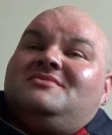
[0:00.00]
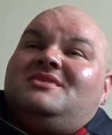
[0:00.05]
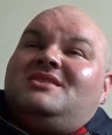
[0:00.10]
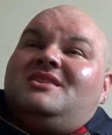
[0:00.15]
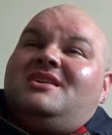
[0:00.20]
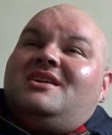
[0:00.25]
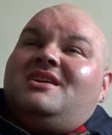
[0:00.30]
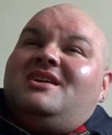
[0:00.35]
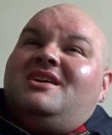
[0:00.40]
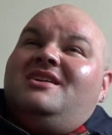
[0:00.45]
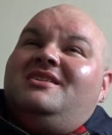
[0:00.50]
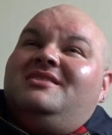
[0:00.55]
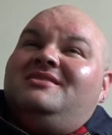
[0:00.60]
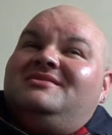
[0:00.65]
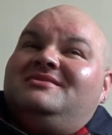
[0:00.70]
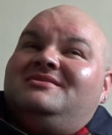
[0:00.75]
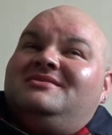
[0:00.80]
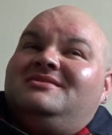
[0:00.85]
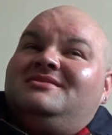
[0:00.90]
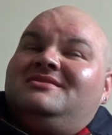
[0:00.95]
Yeah,
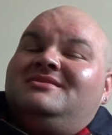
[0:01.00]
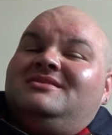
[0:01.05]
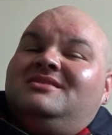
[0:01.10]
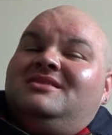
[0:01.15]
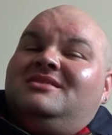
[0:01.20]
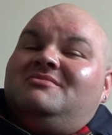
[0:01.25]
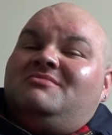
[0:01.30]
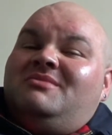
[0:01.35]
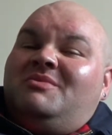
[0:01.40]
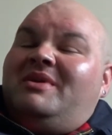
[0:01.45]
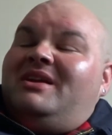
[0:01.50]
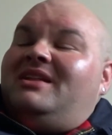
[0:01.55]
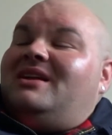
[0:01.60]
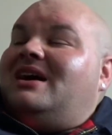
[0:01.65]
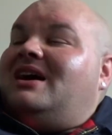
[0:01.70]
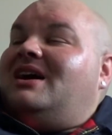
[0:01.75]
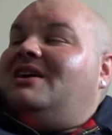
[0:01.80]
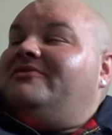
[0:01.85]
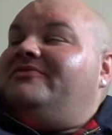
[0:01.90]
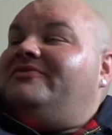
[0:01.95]
we went
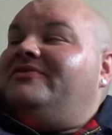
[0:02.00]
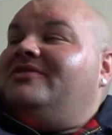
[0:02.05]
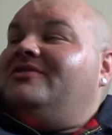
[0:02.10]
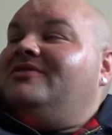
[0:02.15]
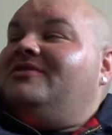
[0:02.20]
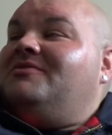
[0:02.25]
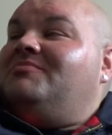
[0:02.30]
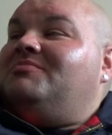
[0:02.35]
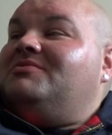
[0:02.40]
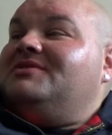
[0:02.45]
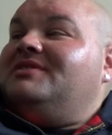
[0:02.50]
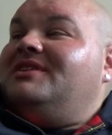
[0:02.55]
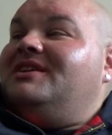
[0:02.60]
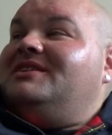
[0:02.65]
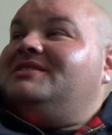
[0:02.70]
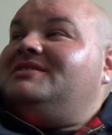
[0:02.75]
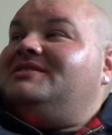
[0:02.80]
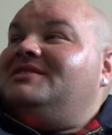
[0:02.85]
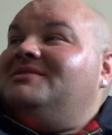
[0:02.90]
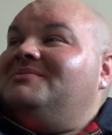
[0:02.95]
out for a couple of
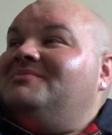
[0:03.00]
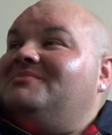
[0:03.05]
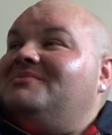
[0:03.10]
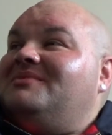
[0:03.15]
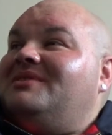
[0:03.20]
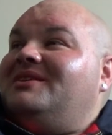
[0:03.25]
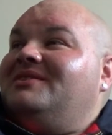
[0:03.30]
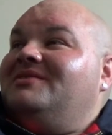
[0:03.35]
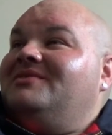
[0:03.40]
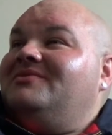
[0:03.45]
years, didn't we?